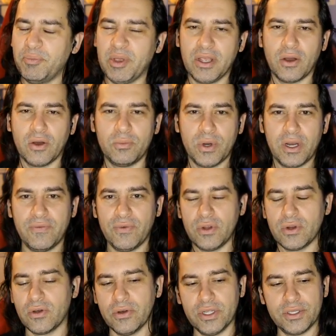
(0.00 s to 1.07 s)
depending on wherever
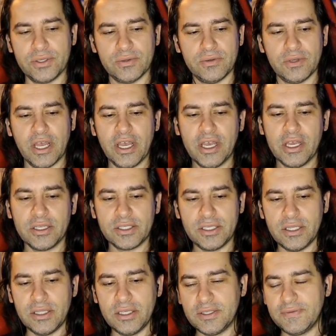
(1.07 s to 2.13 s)
you're going to
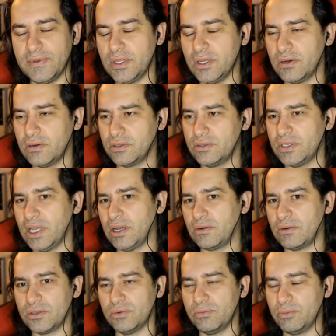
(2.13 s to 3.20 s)
see this video, today
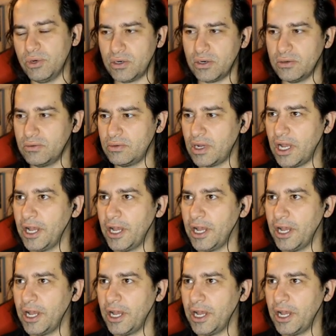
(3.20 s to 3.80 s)
or tomorrow.